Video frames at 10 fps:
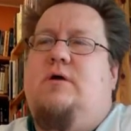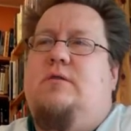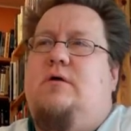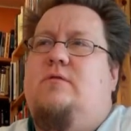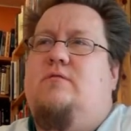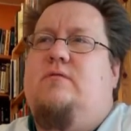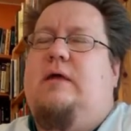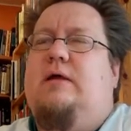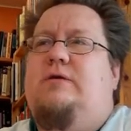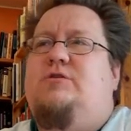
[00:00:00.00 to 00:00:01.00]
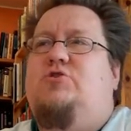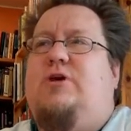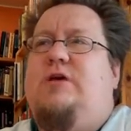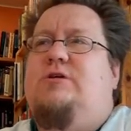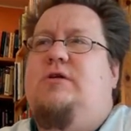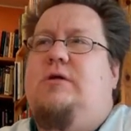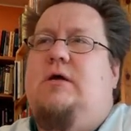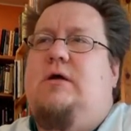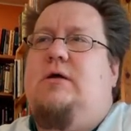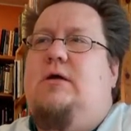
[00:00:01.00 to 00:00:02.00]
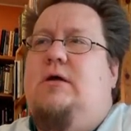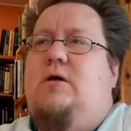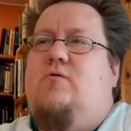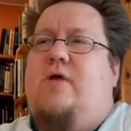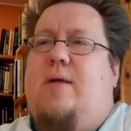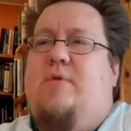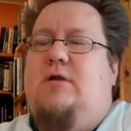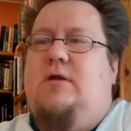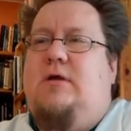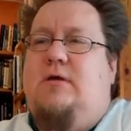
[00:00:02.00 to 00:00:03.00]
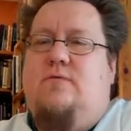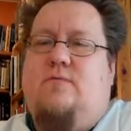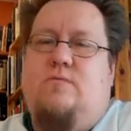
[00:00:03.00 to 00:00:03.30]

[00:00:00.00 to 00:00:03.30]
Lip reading: The field is changing rapidly